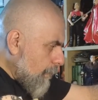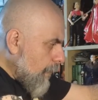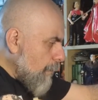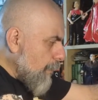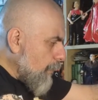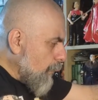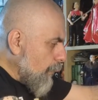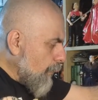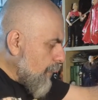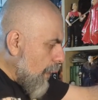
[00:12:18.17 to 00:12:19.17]
but
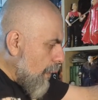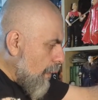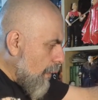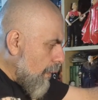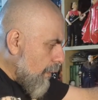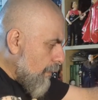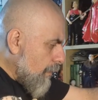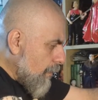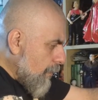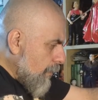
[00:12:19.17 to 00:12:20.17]
those are
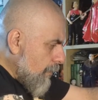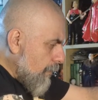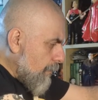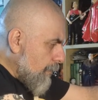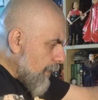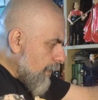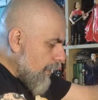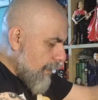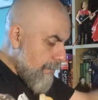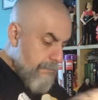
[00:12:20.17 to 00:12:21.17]

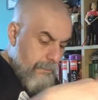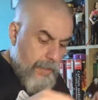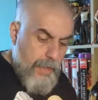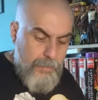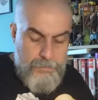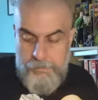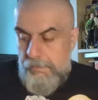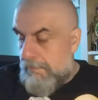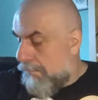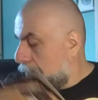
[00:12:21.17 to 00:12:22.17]
really,
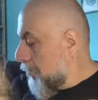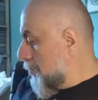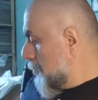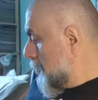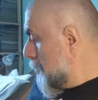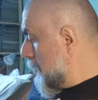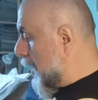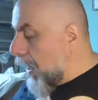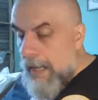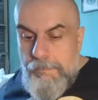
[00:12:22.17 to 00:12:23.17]
I'm
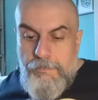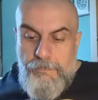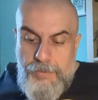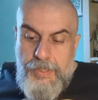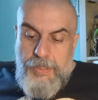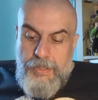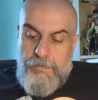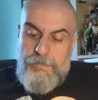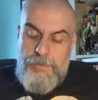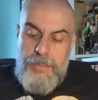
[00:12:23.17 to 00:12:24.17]

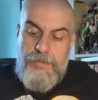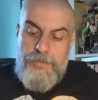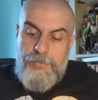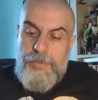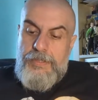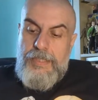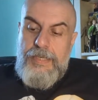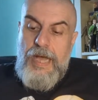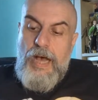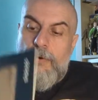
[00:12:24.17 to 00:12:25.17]
really surprised at
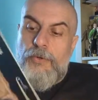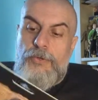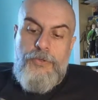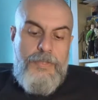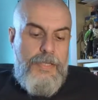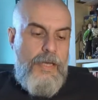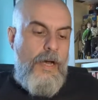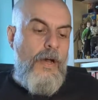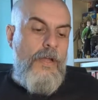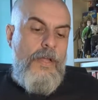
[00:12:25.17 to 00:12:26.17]
how good they
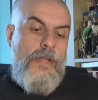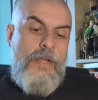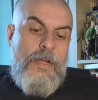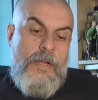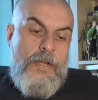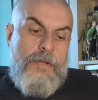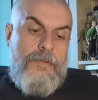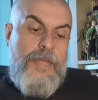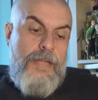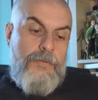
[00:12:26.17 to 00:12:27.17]
are.
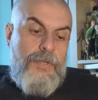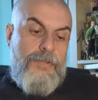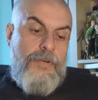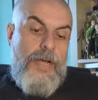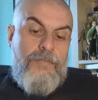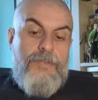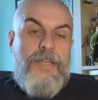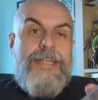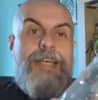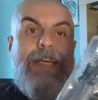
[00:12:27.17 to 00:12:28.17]
Then we do have the
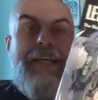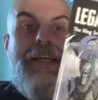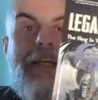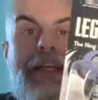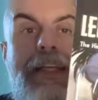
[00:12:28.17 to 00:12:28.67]
king in